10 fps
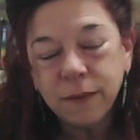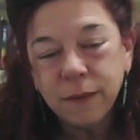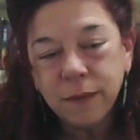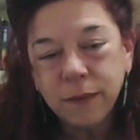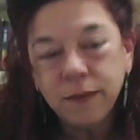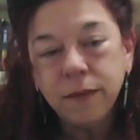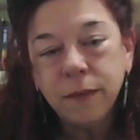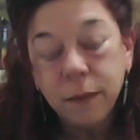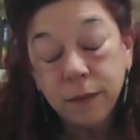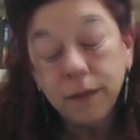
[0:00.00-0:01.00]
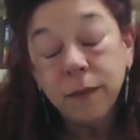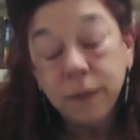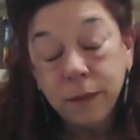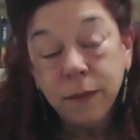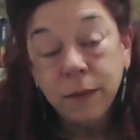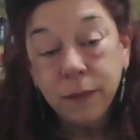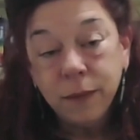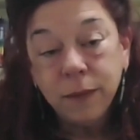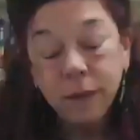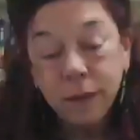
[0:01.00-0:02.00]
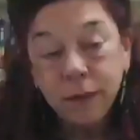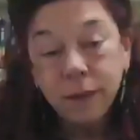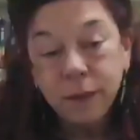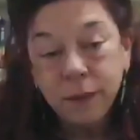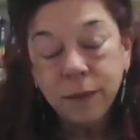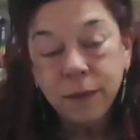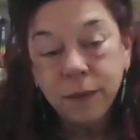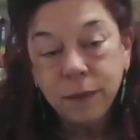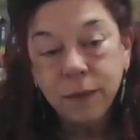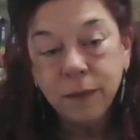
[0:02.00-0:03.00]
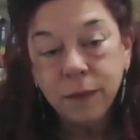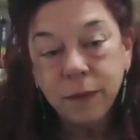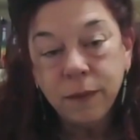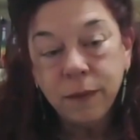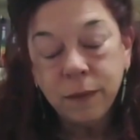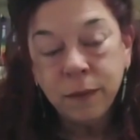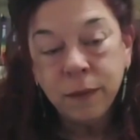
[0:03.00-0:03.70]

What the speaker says: No words are spoken by the person on screen.